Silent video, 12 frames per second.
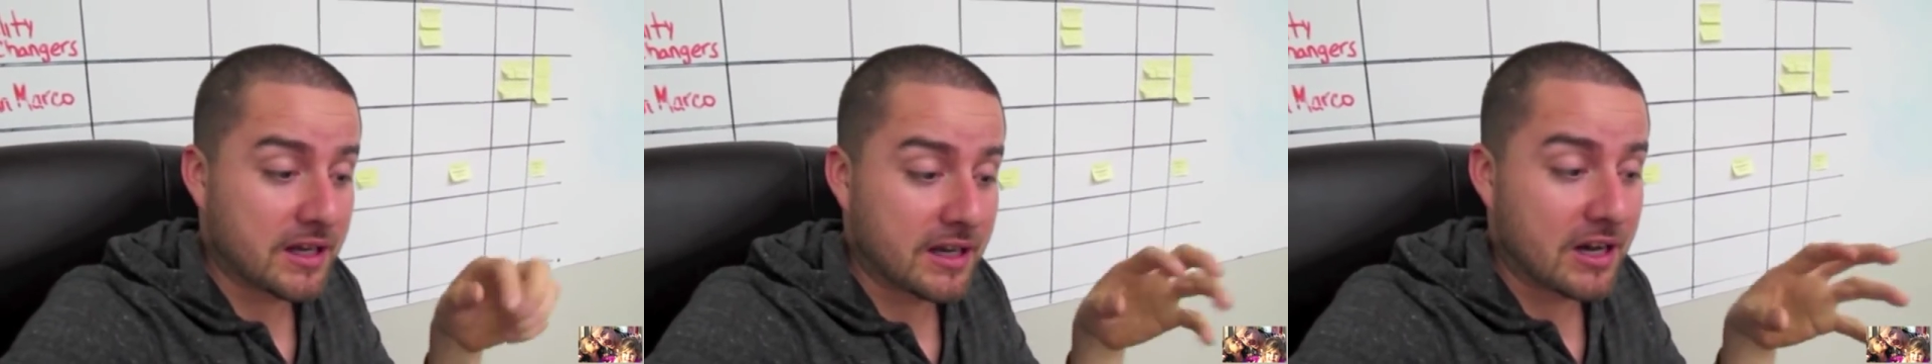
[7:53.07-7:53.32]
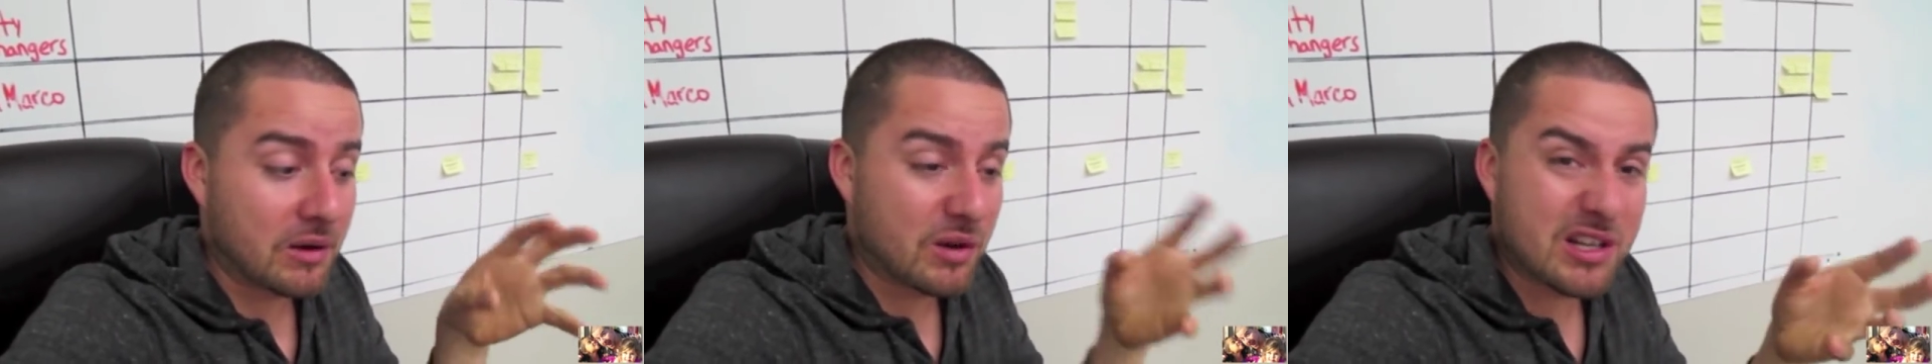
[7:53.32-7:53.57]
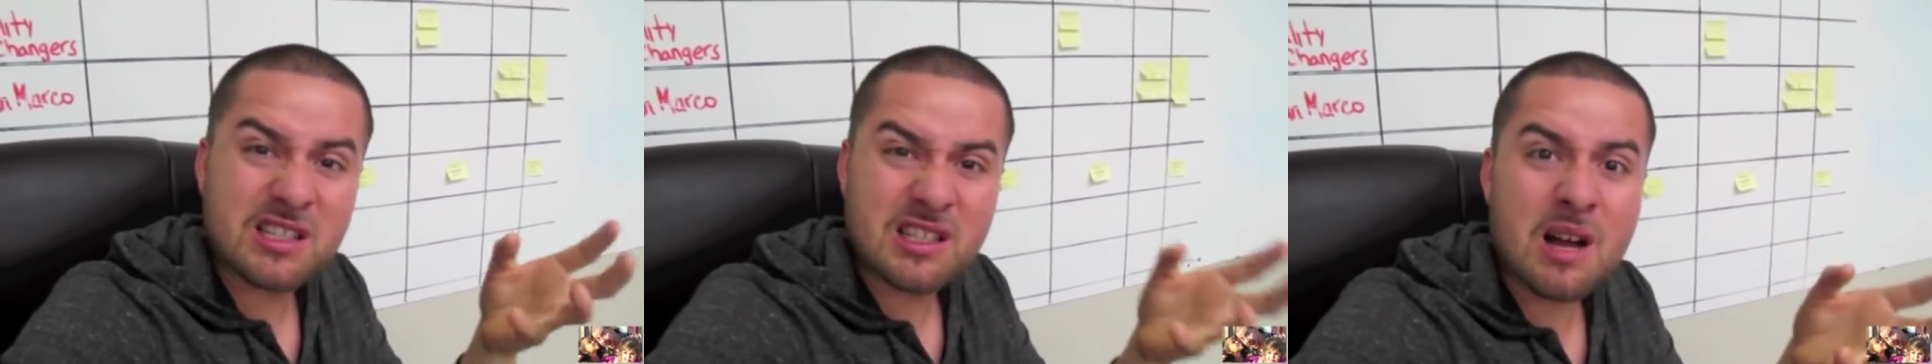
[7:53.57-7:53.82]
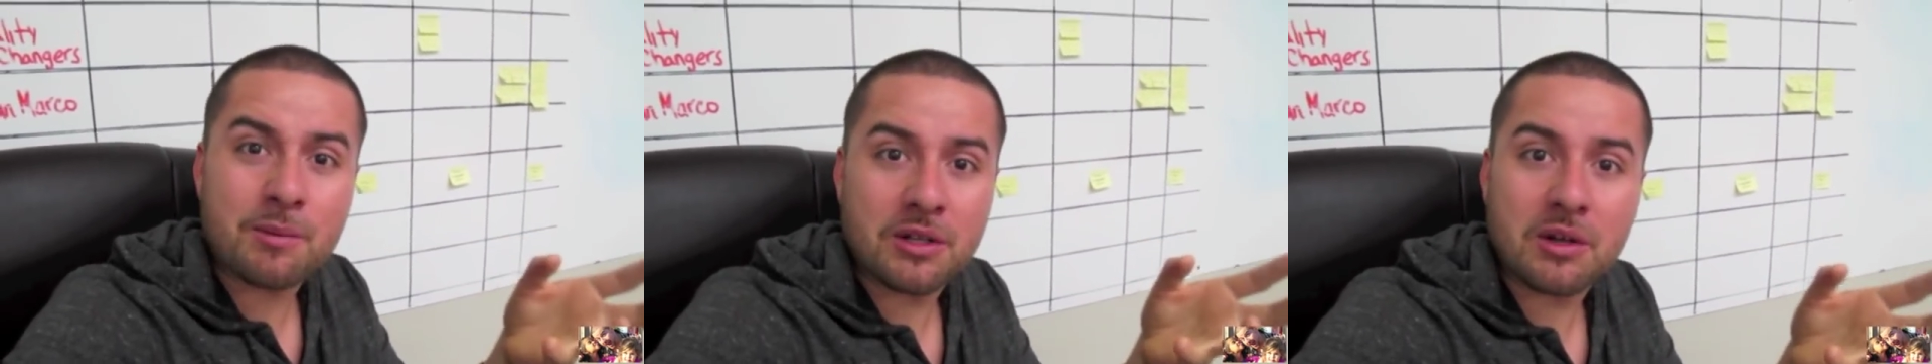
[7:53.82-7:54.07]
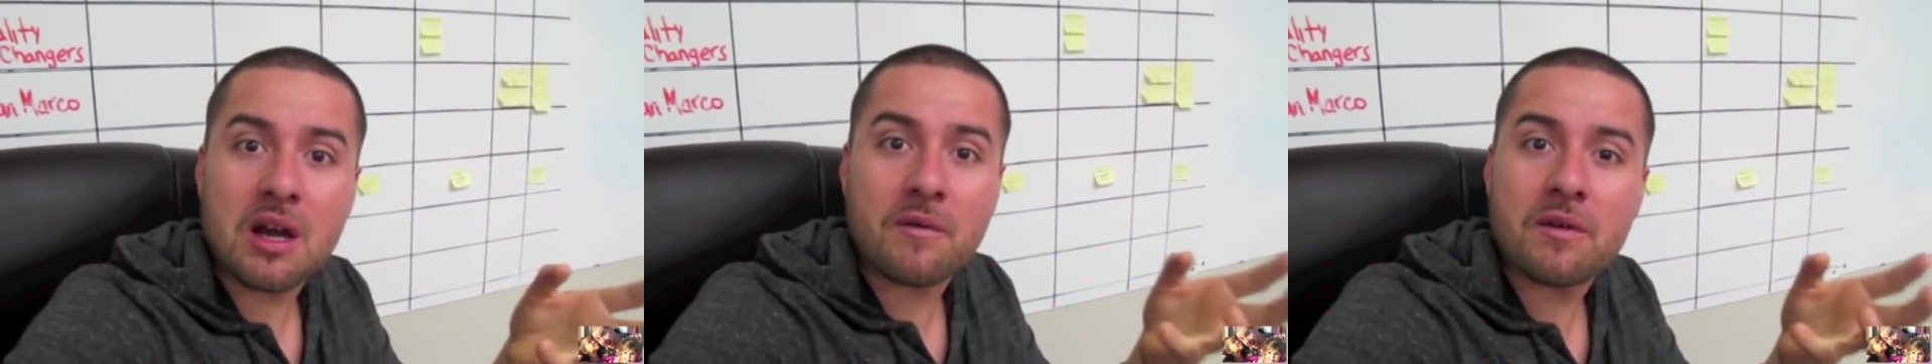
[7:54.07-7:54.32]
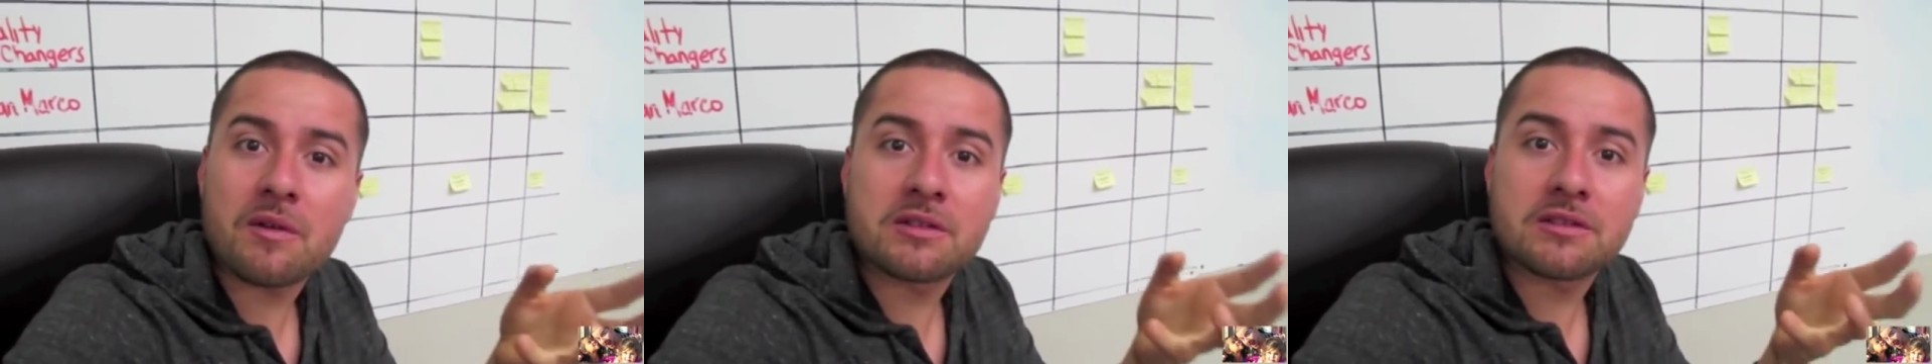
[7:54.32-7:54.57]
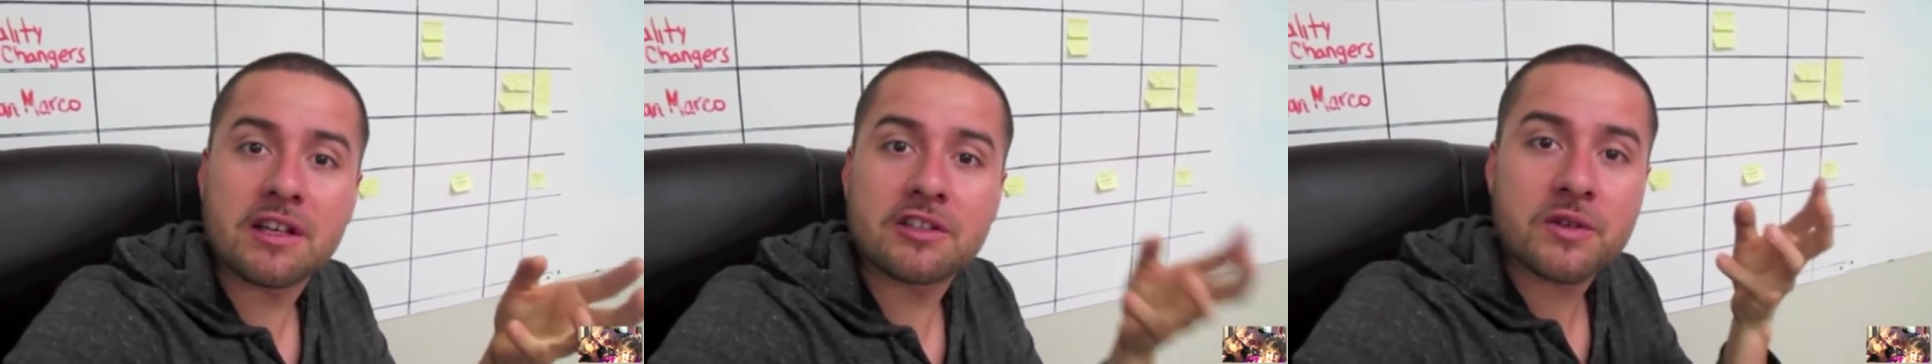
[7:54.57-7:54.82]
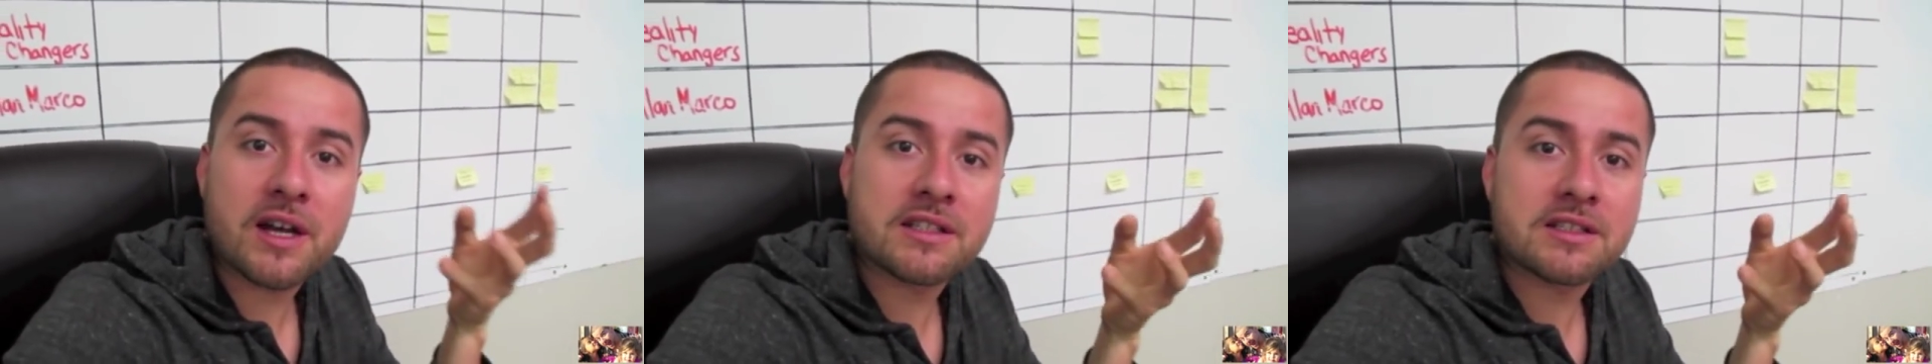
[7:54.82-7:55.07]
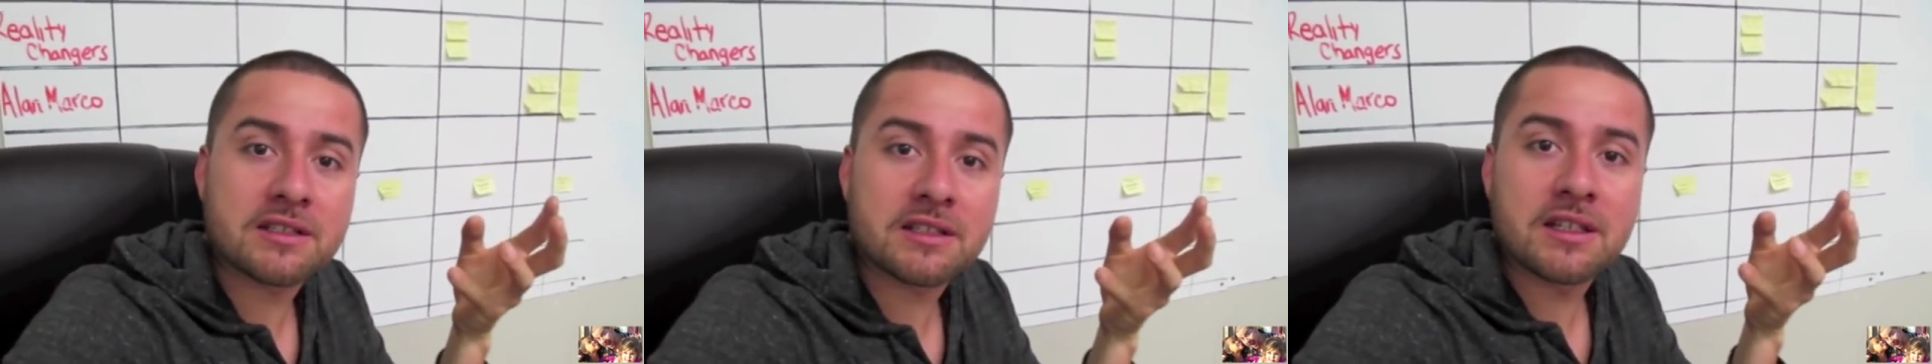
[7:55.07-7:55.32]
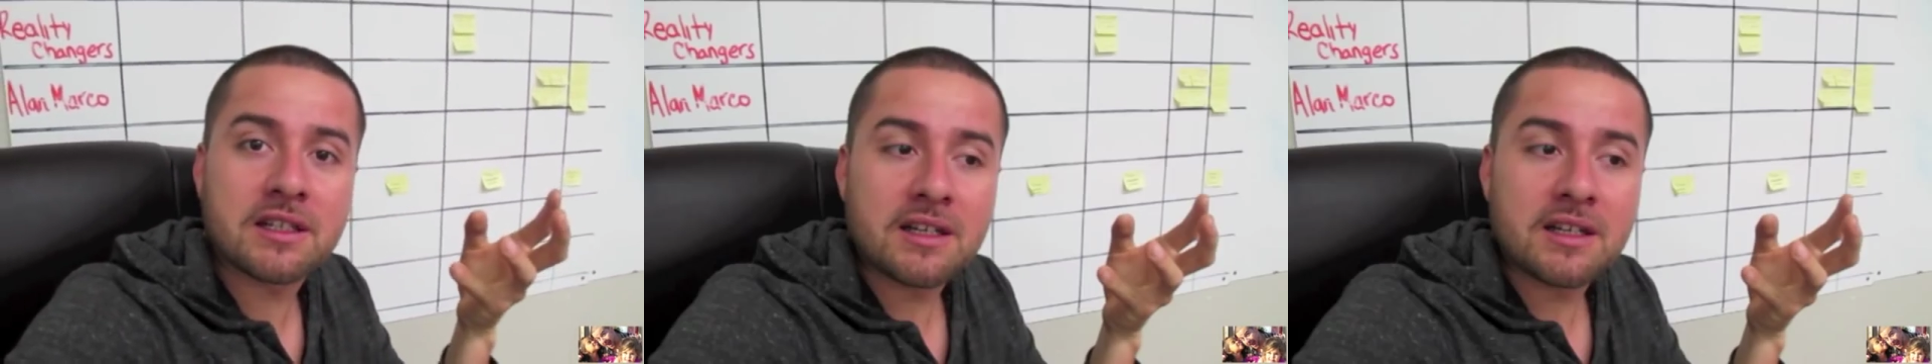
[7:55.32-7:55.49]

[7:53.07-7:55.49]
like i don't want to stop you know have you ever like tried to